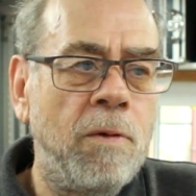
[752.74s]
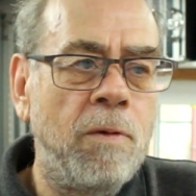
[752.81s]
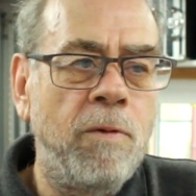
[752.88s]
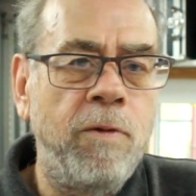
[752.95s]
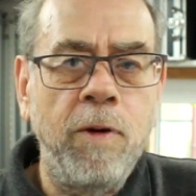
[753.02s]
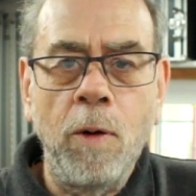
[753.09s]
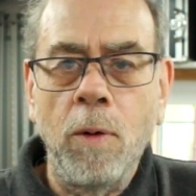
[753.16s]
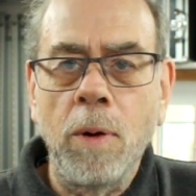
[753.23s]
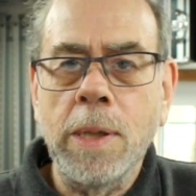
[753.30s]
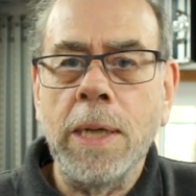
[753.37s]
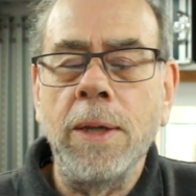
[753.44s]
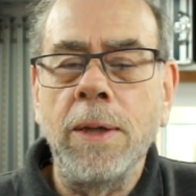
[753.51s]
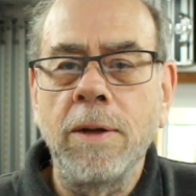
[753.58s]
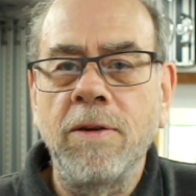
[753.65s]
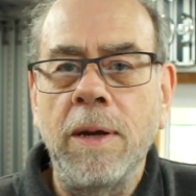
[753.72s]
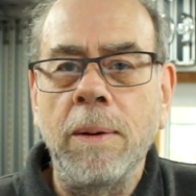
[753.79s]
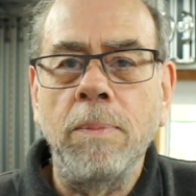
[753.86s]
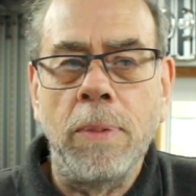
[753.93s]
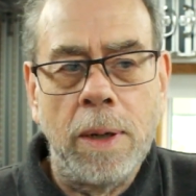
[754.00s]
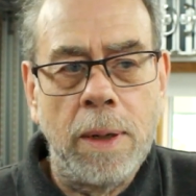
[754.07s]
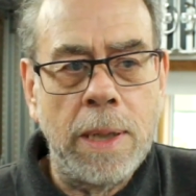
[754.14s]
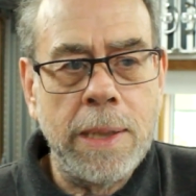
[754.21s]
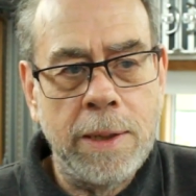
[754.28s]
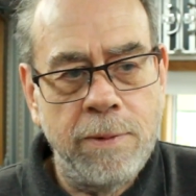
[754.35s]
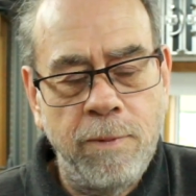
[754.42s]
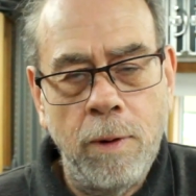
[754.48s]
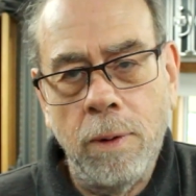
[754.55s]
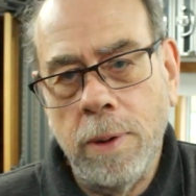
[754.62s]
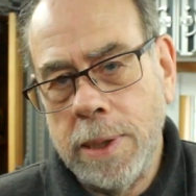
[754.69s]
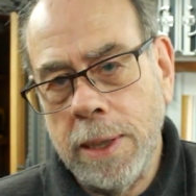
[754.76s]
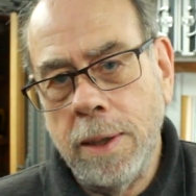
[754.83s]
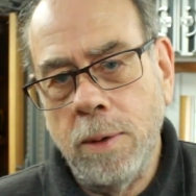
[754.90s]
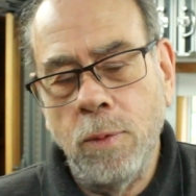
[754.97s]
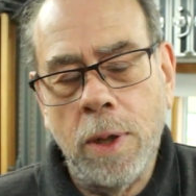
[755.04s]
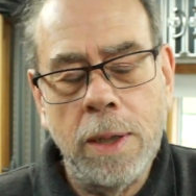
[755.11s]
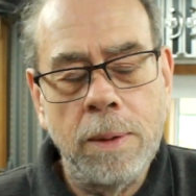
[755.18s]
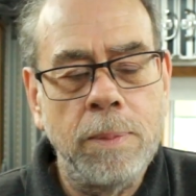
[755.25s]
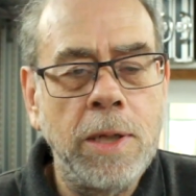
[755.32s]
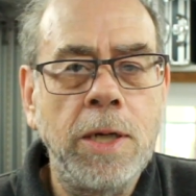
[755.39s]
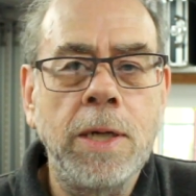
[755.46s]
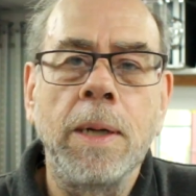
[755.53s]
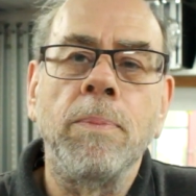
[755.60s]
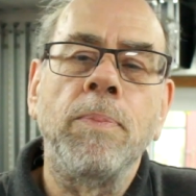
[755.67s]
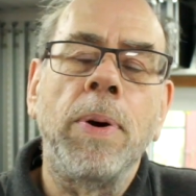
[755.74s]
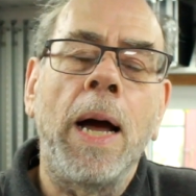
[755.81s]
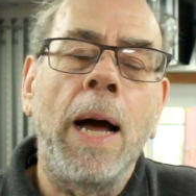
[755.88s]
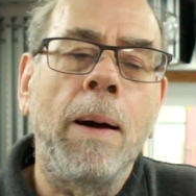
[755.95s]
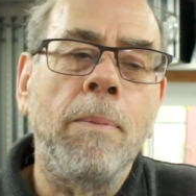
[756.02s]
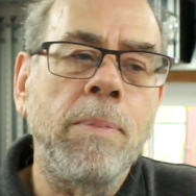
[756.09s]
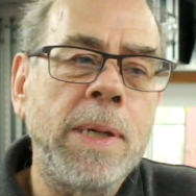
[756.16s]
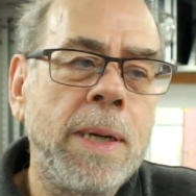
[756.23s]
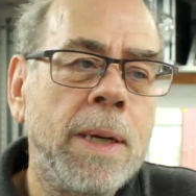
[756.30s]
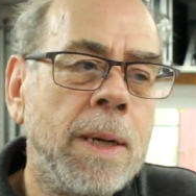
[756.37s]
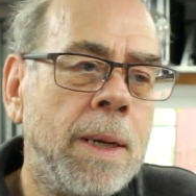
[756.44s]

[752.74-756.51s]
flaws in the timber as flaws in the workmanship perhaps.